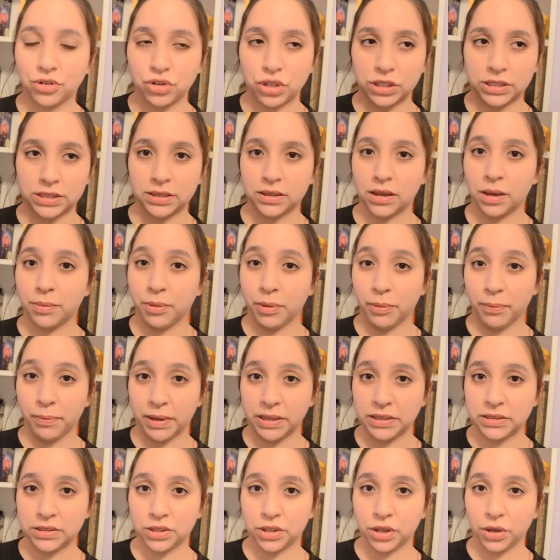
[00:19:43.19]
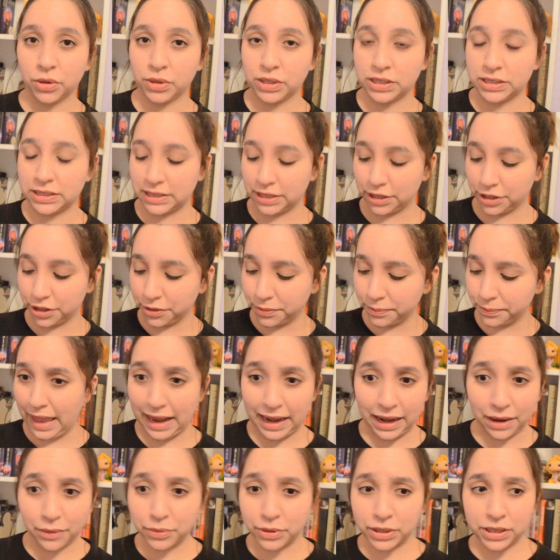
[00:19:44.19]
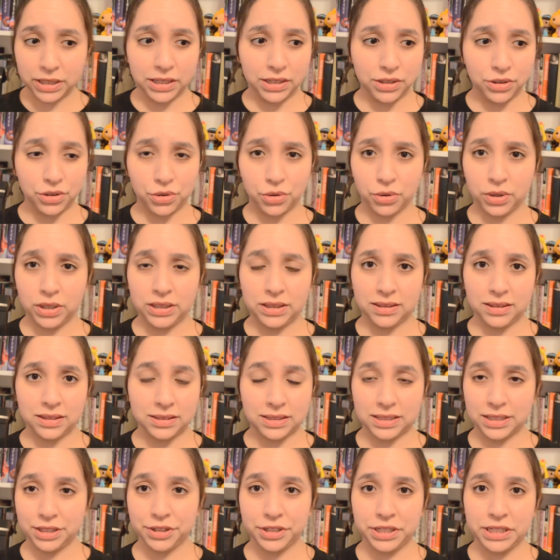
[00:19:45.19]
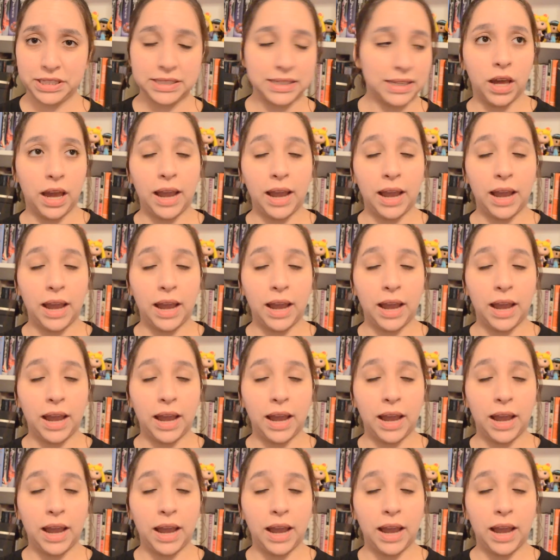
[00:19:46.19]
just a couple months ago this year. And I really enjoyed the series.